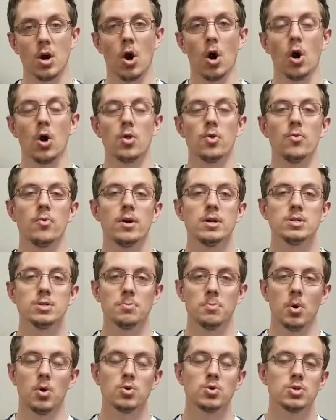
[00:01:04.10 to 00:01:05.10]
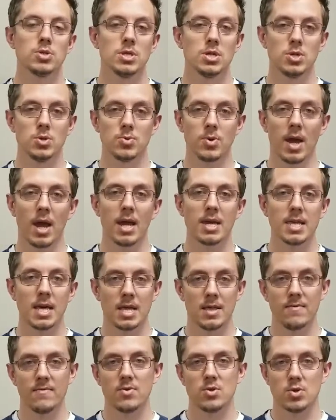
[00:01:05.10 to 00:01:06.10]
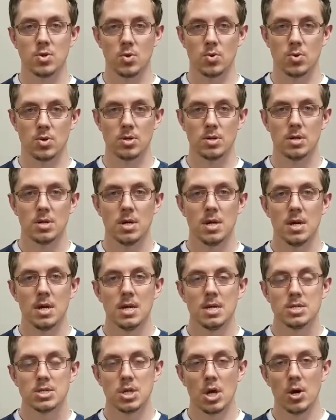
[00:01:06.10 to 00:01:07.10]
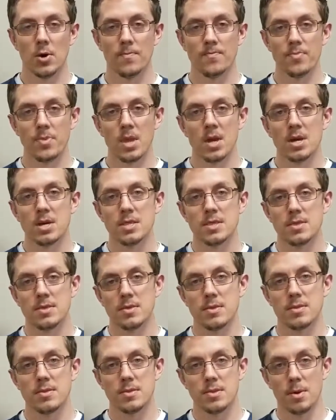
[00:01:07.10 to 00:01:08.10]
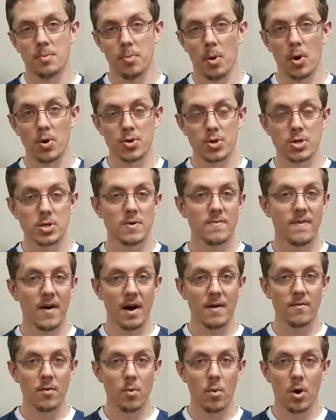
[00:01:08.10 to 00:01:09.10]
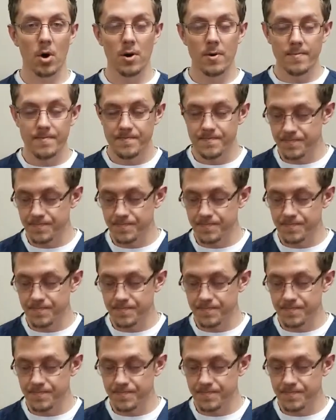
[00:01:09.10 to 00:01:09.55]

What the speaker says: all the range of motion that you can out of your shoulder. So they're both going to involve a wall.